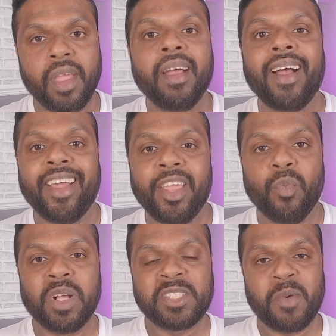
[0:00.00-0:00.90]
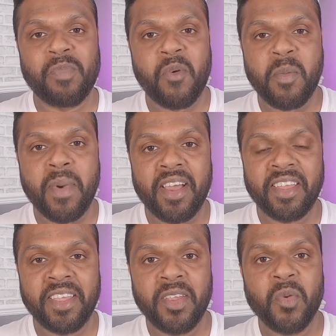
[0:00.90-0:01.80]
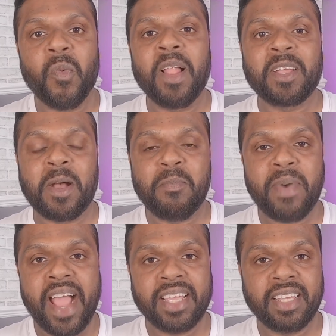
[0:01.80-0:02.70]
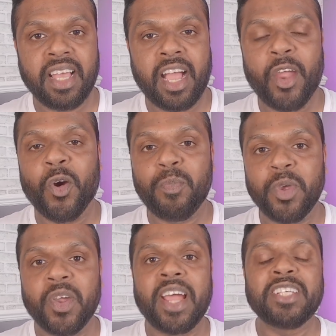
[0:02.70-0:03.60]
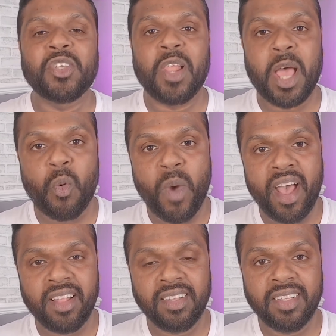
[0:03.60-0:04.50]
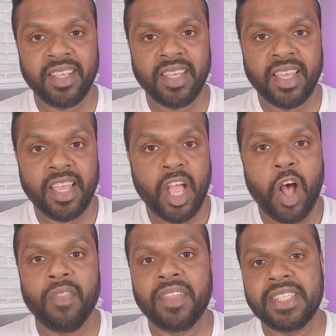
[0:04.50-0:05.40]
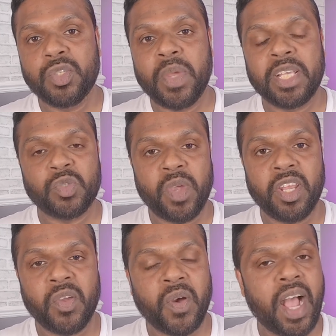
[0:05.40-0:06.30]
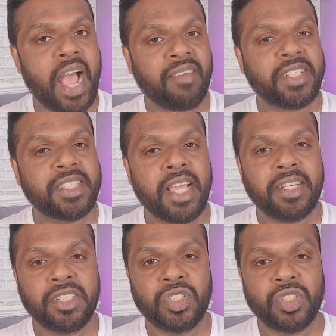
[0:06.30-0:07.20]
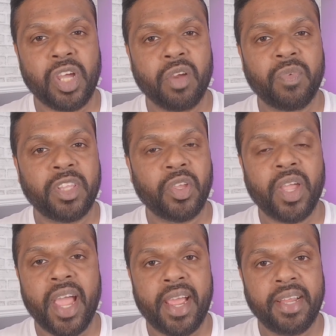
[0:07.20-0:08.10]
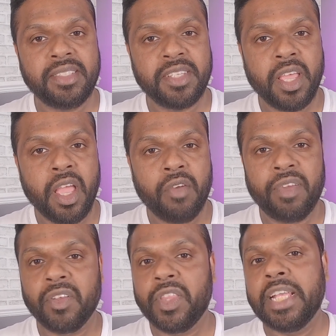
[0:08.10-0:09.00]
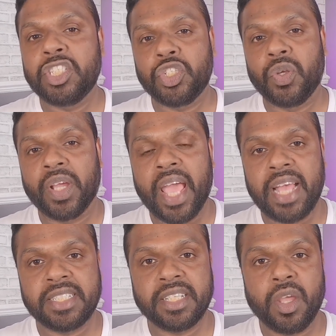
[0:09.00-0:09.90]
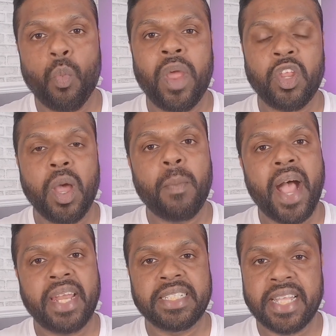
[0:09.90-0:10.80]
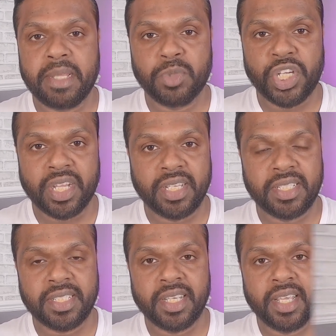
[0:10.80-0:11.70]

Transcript: Hi, what's up everybody? Welcome back. I hope you guys all are well. On this week's video, I have decided to talk with you guys few things to look at when you are buying a denim jacket.